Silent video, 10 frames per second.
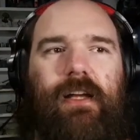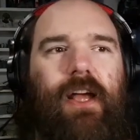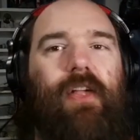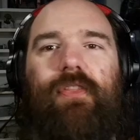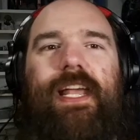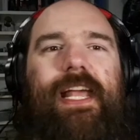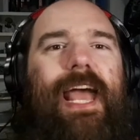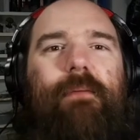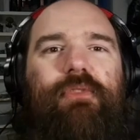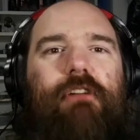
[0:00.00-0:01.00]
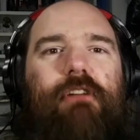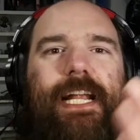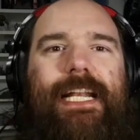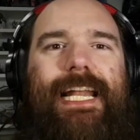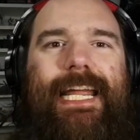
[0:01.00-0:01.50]
the M3
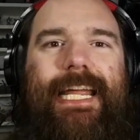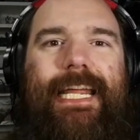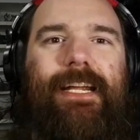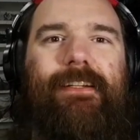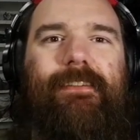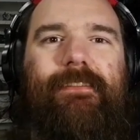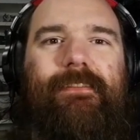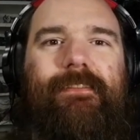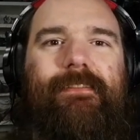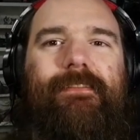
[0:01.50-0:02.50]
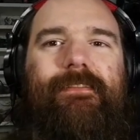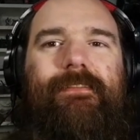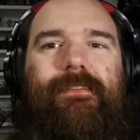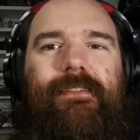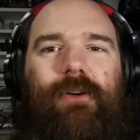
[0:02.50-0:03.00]
Lee,
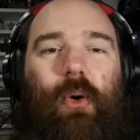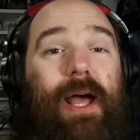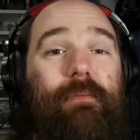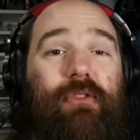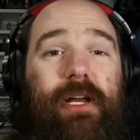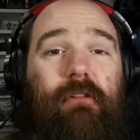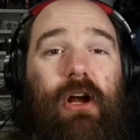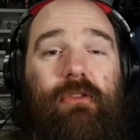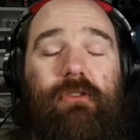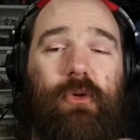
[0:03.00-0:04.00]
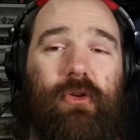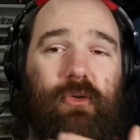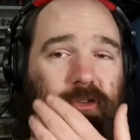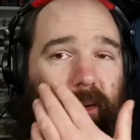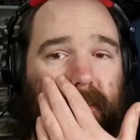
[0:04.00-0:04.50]
or M3 Grant would
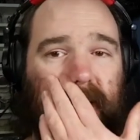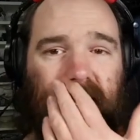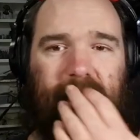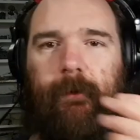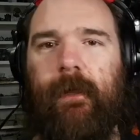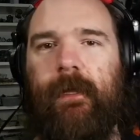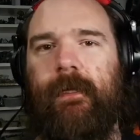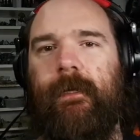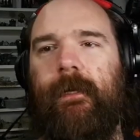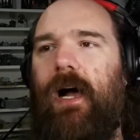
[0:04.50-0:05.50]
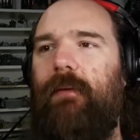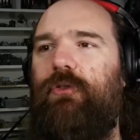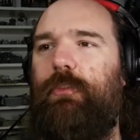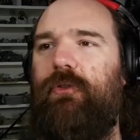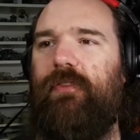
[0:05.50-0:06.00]
also apply. I'm
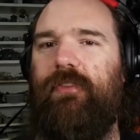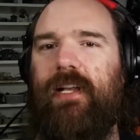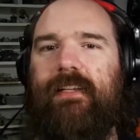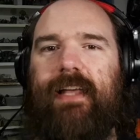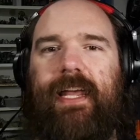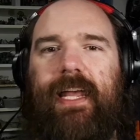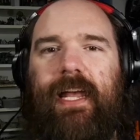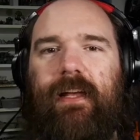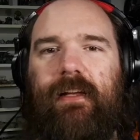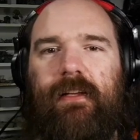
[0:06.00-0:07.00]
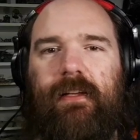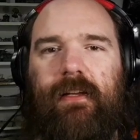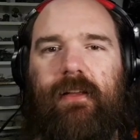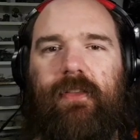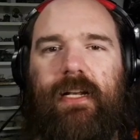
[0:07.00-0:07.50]
specifically taking
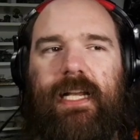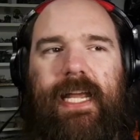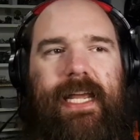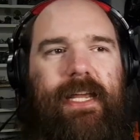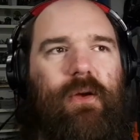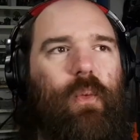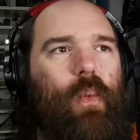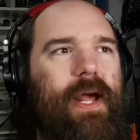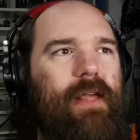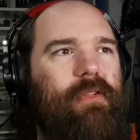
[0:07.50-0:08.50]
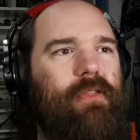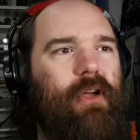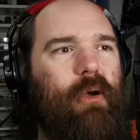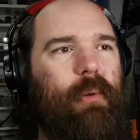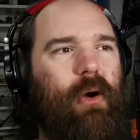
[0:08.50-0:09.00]
the Lee with the
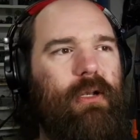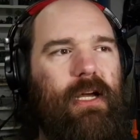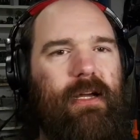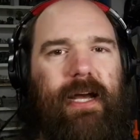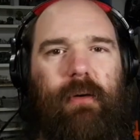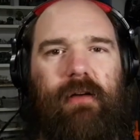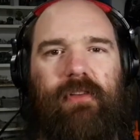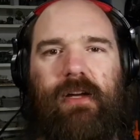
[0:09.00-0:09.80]
cupola, however,